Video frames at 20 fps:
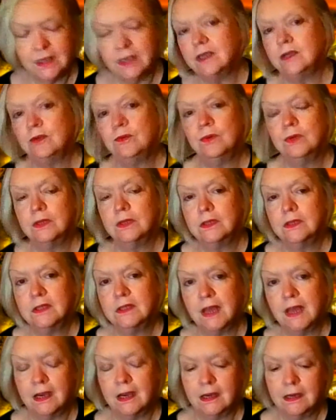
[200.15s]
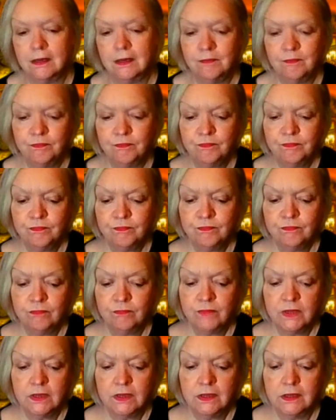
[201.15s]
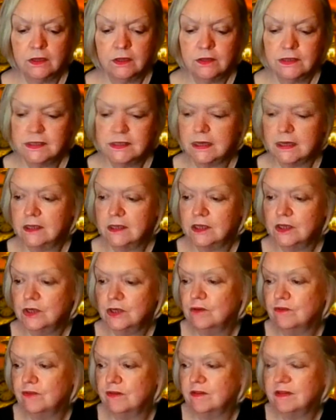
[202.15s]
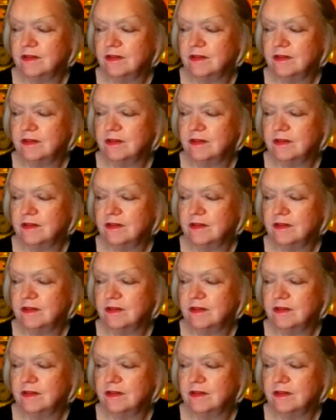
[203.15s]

They will um, you know say that you're